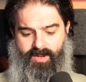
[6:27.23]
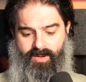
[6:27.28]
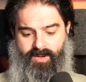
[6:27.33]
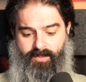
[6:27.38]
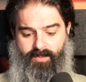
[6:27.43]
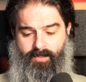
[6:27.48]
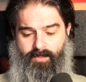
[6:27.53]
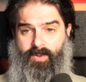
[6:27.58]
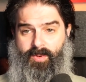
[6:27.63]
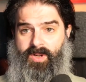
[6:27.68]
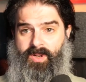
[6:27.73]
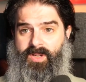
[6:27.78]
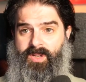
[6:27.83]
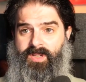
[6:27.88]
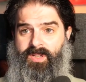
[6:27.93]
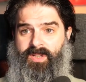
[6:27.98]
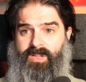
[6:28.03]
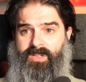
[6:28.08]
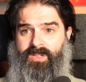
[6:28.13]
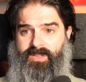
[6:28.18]

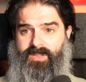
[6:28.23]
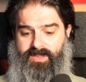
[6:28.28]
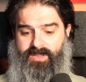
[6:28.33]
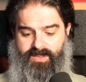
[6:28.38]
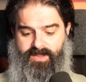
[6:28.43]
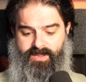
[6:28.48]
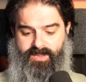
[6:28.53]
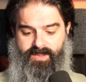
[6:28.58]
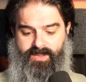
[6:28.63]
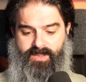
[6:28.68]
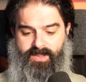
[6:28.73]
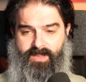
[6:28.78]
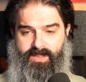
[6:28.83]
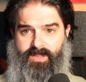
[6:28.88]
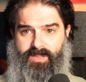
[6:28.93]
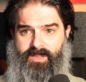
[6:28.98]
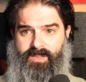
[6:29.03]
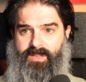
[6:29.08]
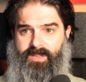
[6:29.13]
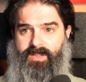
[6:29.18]
would
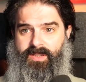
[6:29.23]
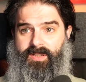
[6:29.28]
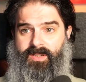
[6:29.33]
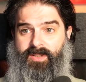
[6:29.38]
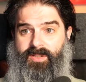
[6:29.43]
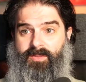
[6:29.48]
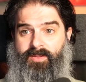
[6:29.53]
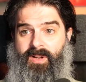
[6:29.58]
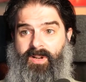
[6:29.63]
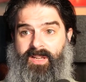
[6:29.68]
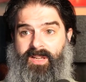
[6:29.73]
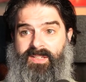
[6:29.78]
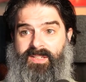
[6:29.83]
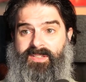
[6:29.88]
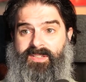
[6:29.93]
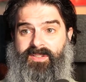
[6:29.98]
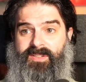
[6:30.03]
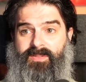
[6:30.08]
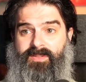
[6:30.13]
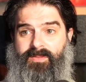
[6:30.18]
you like
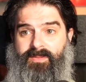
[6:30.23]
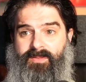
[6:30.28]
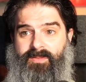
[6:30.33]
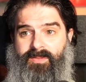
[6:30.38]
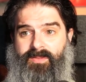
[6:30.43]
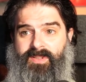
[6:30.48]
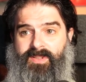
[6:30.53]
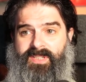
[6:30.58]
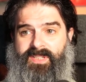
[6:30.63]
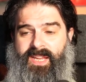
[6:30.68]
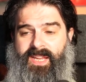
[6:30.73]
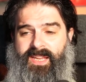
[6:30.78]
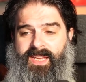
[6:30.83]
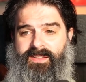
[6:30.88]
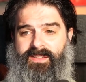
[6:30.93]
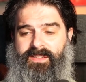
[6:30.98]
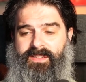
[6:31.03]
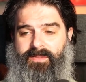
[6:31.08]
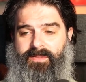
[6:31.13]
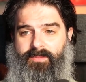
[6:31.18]
to
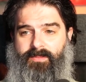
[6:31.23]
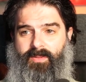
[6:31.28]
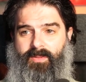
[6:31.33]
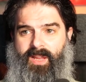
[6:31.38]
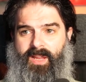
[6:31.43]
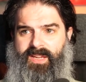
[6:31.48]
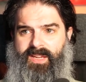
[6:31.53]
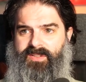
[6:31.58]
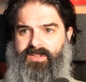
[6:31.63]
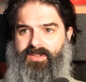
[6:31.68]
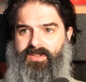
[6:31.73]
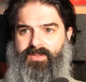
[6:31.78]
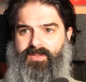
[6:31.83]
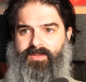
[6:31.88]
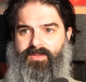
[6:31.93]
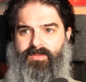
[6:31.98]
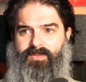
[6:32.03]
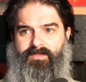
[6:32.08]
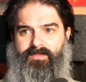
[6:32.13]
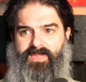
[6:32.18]
send, or like
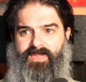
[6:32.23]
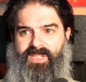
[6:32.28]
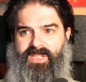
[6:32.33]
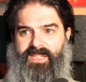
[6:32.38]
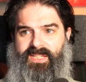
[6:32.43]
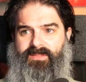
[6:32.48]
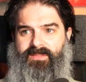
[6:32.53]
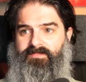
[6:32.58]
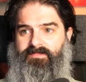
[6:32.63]
to say?